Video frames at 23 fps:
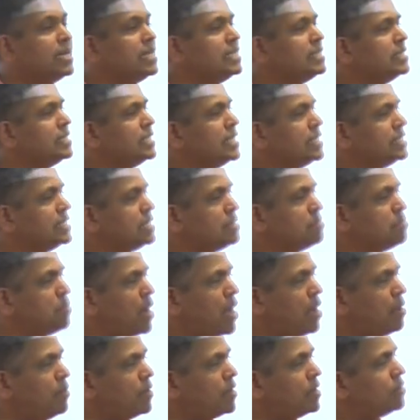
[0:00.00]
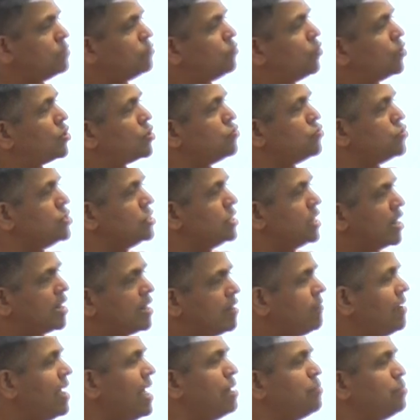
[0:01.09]
It says Mahabharata war could not
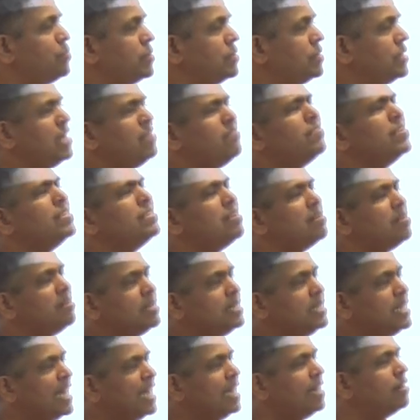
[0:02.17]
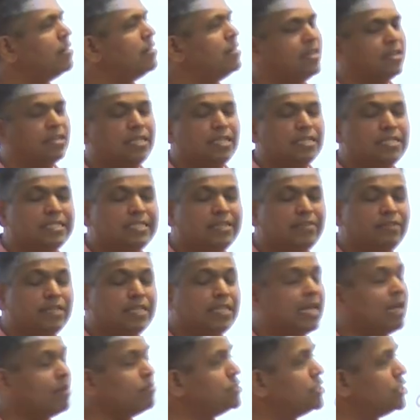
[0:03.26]
have happened even a day earlier than
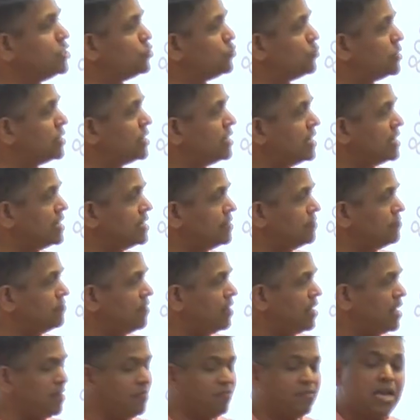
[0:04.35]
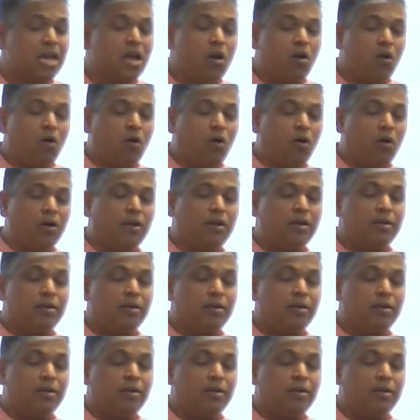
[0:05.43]
7,285 or